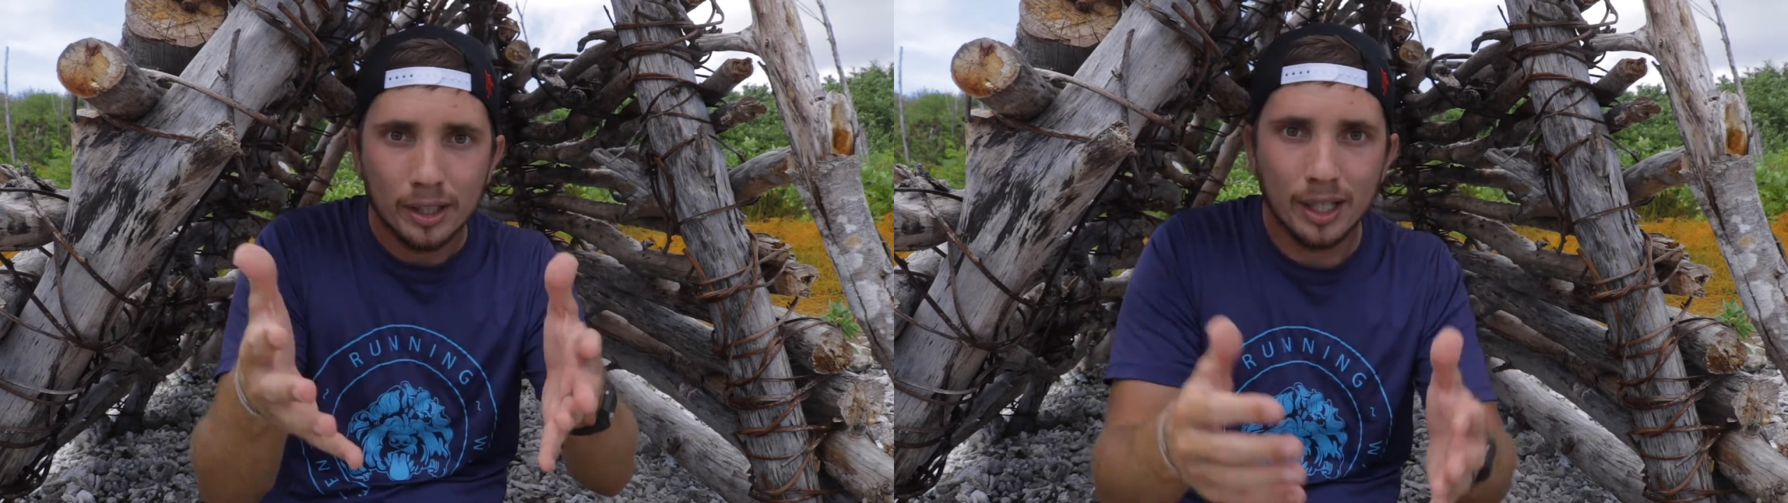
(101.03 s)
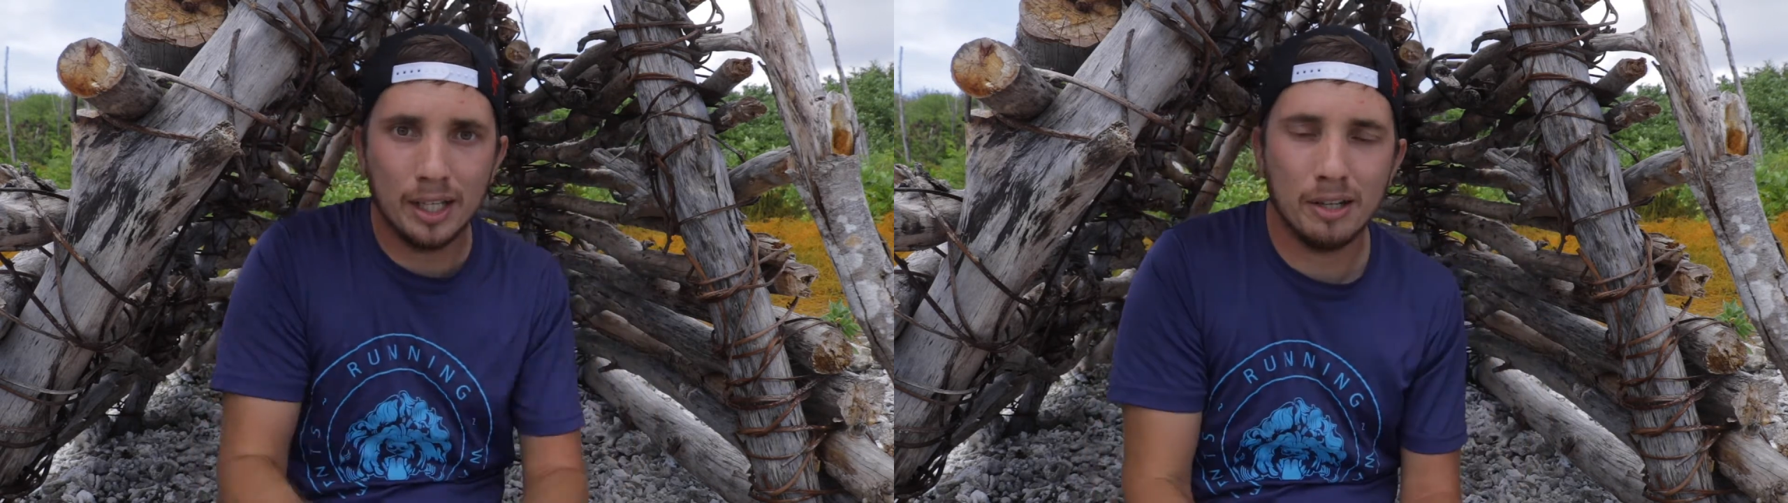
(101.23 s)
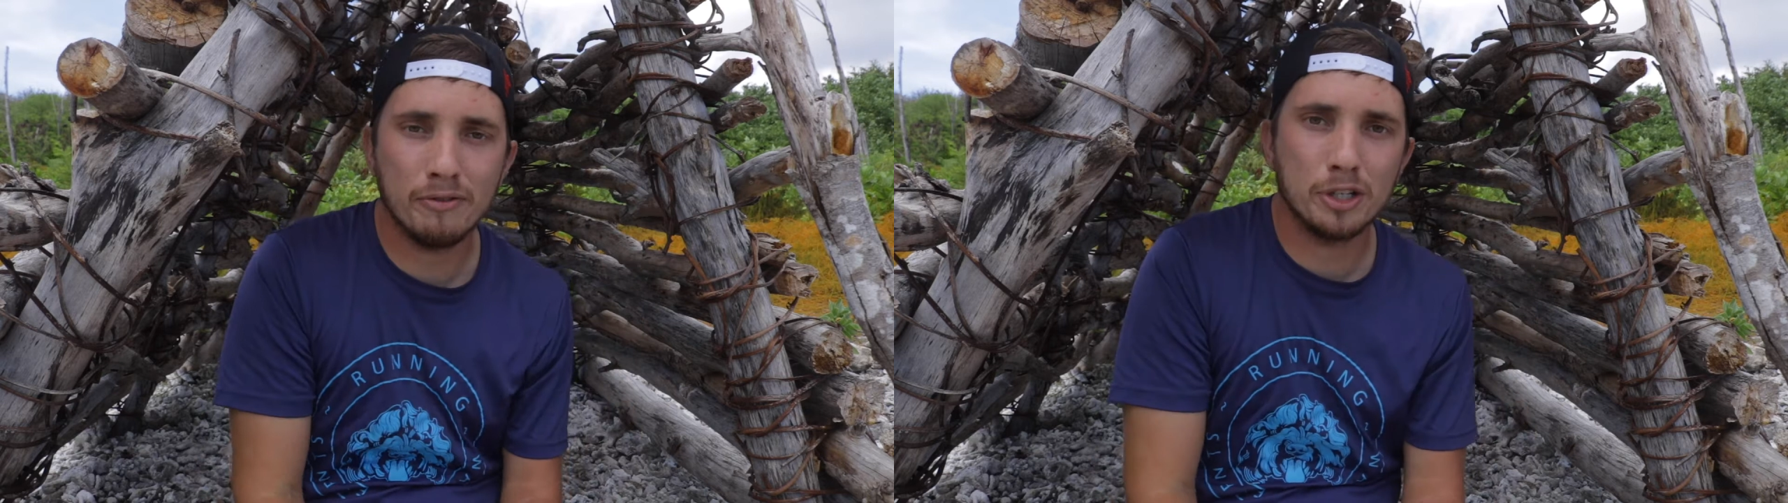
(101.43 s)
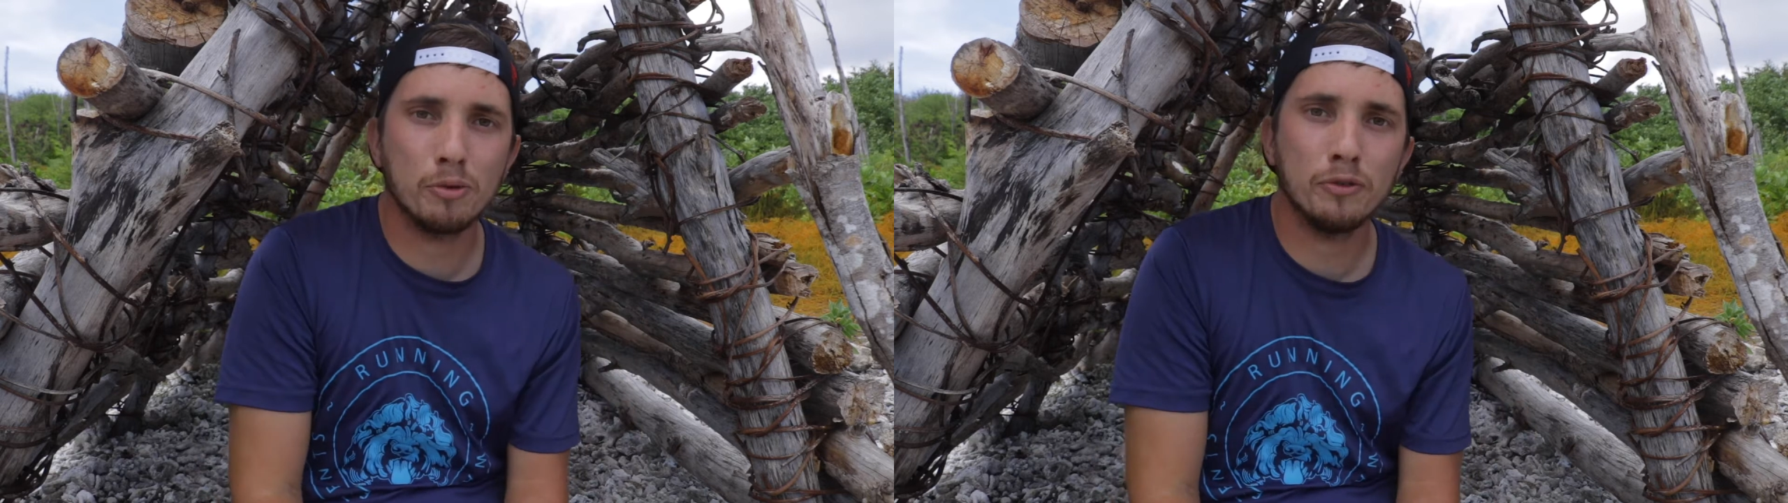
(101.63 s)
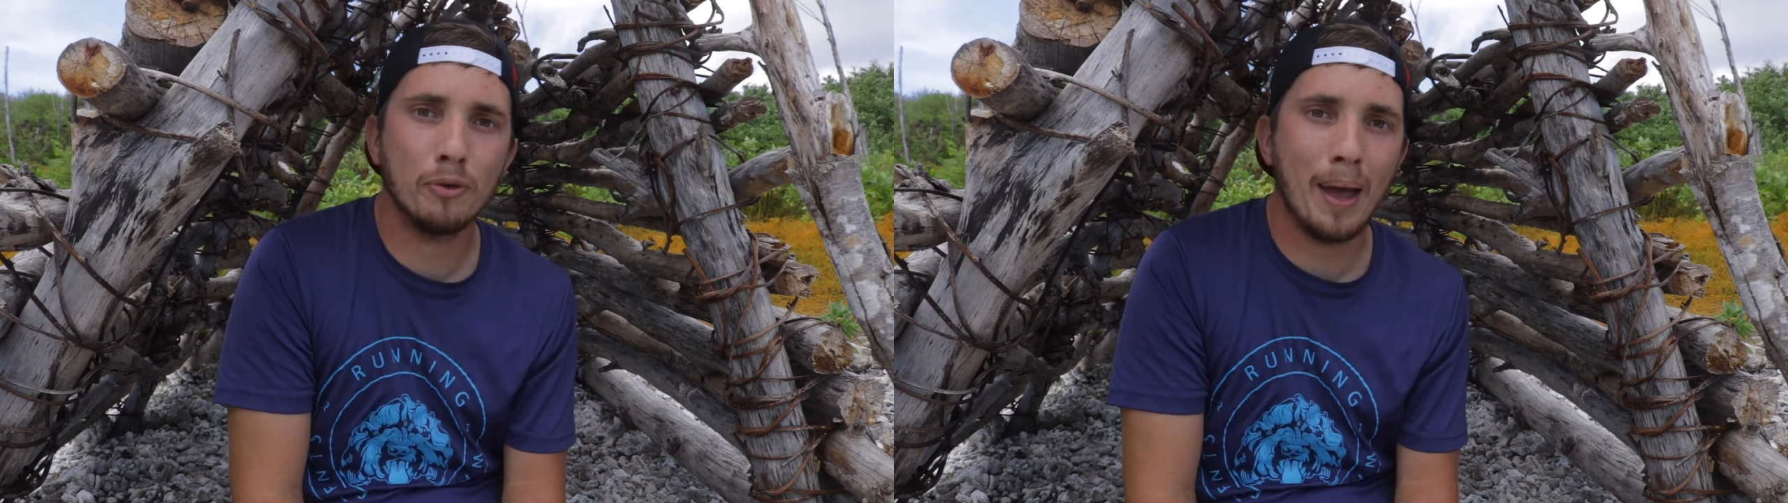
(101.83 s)

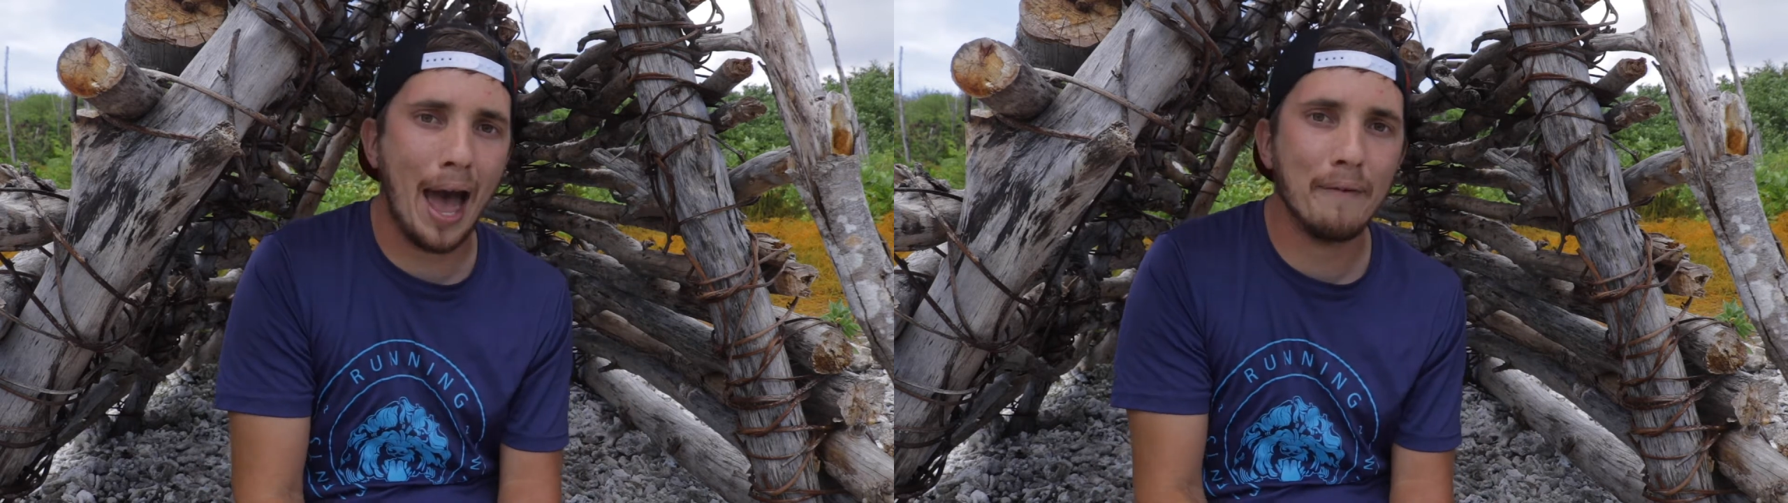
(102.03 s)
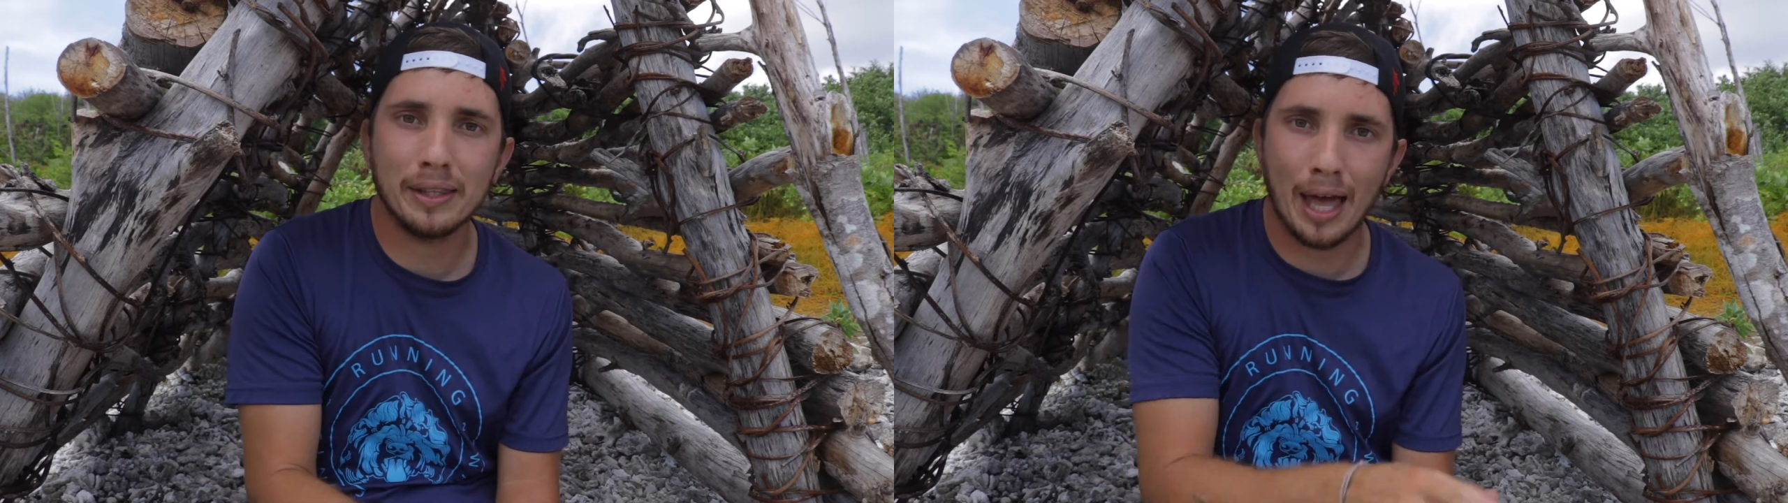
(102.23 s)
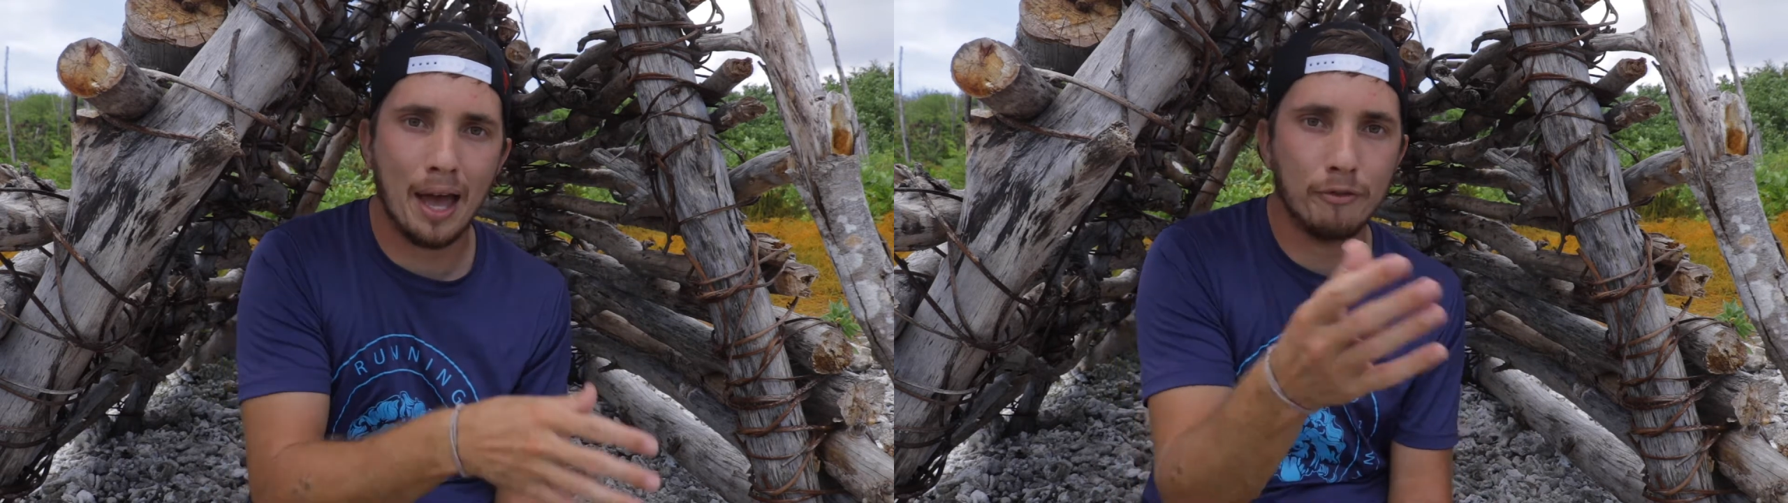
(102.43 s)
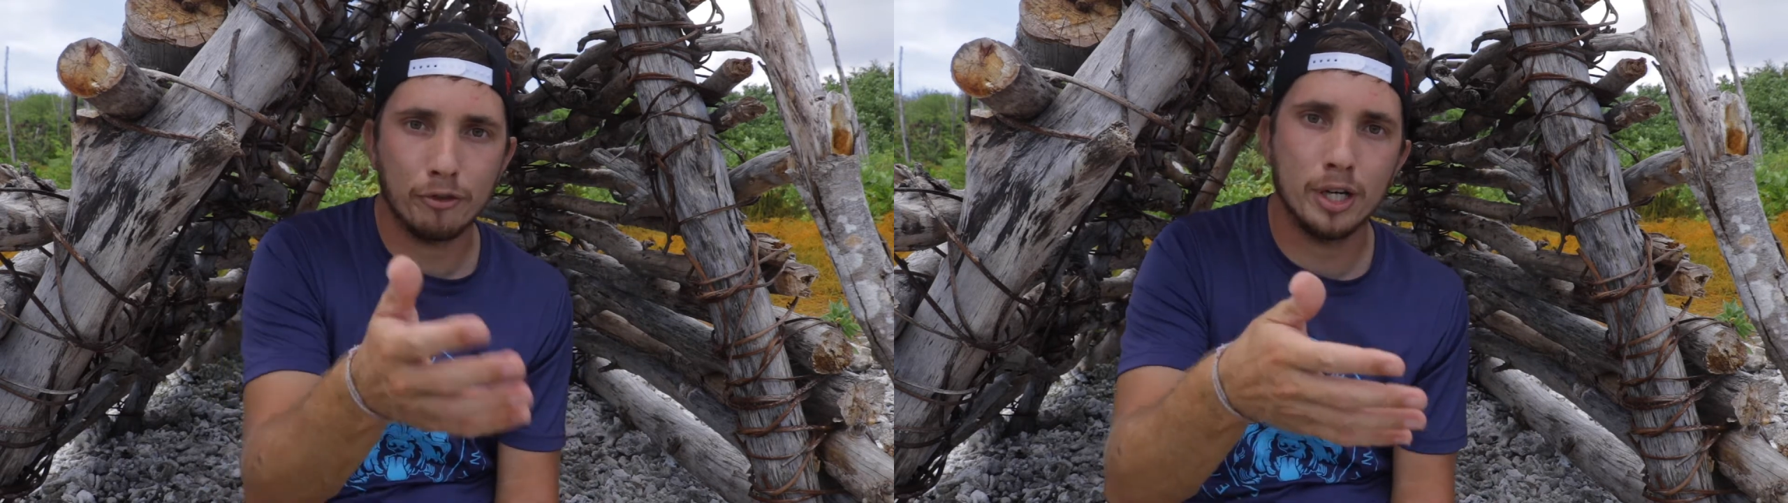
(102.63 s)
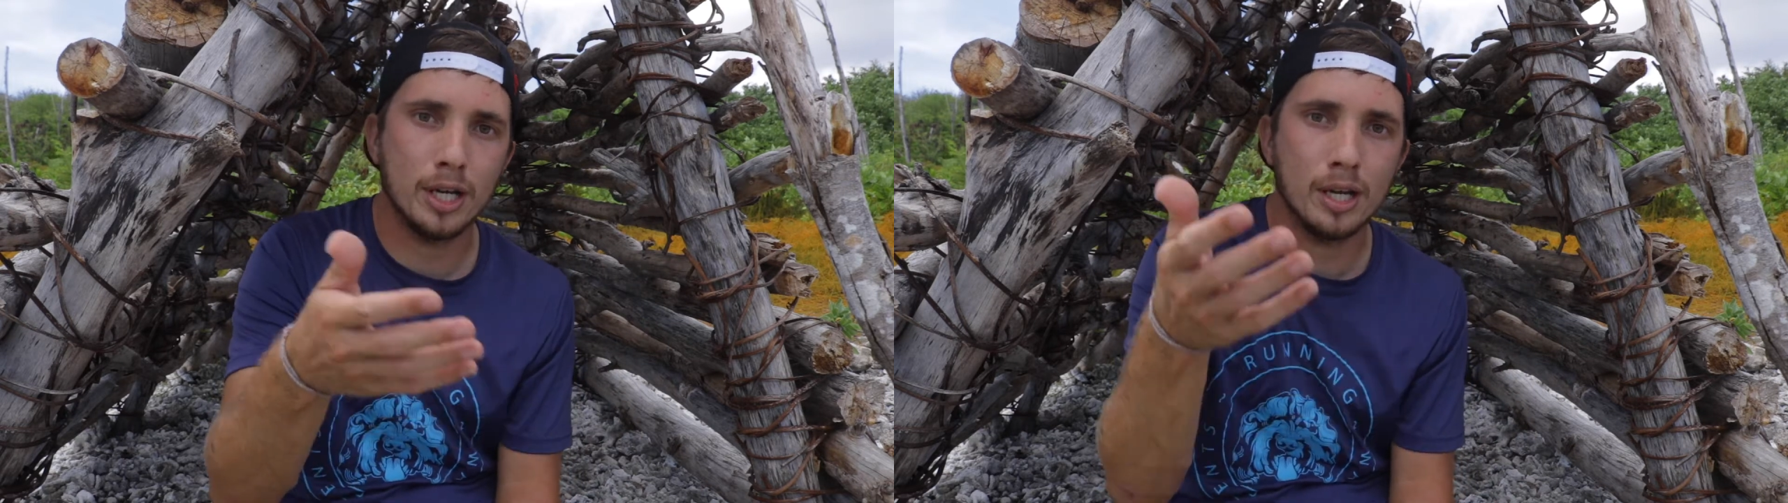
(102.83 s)
individuals from having that
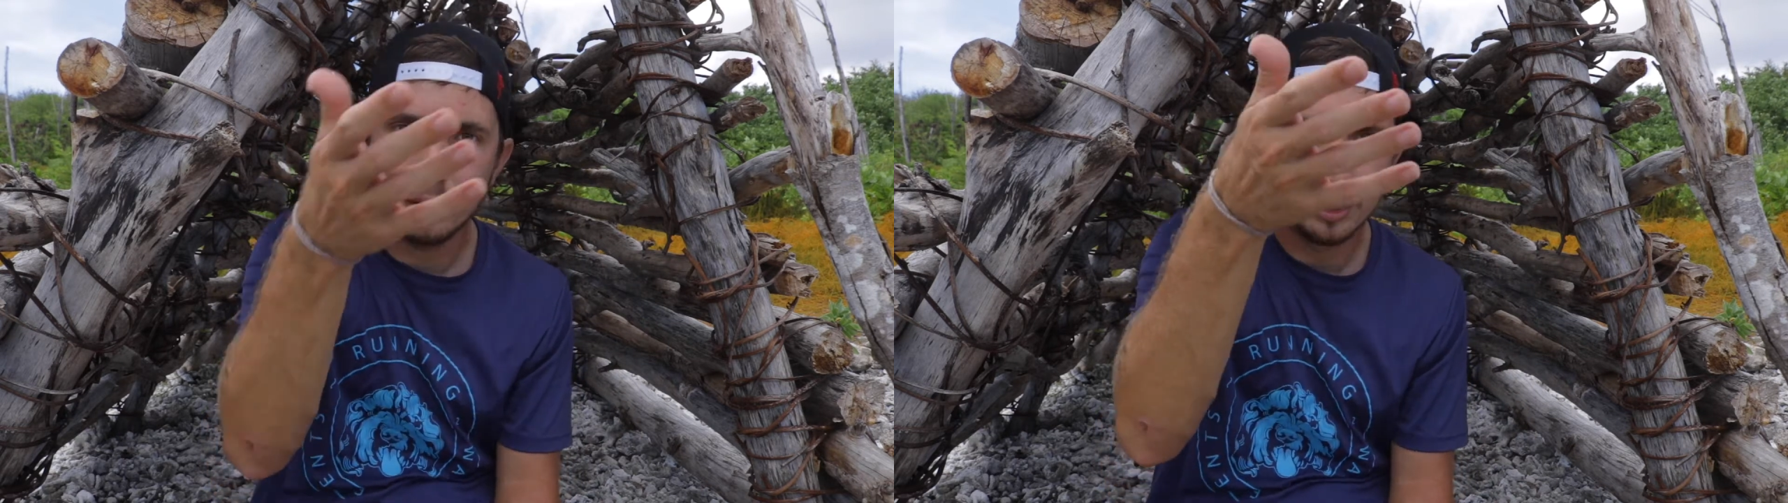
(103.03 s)
free,